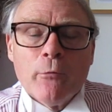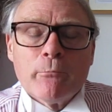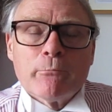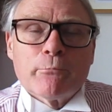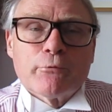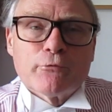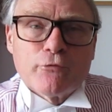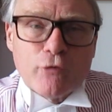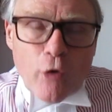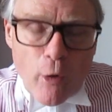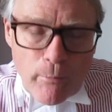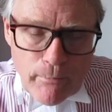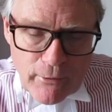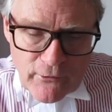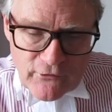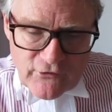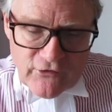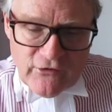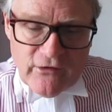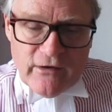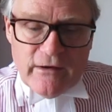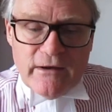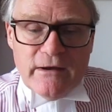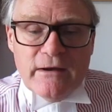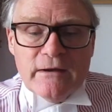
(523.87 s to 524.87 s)

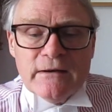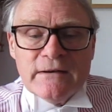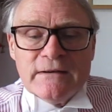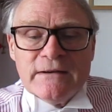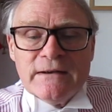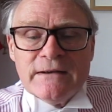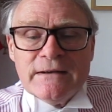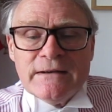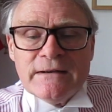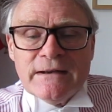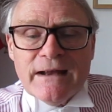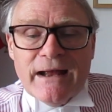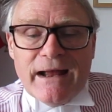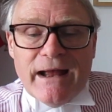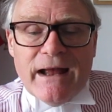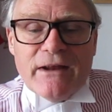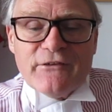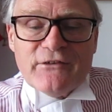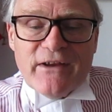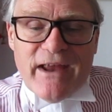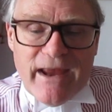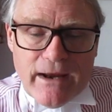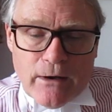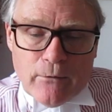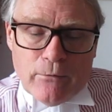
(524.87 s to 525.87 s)
Property
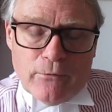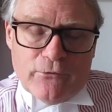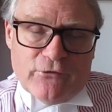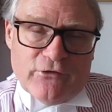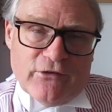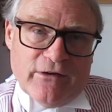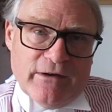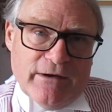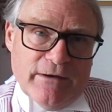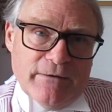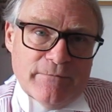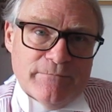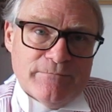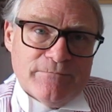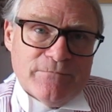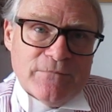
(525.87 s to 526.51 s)
and equity,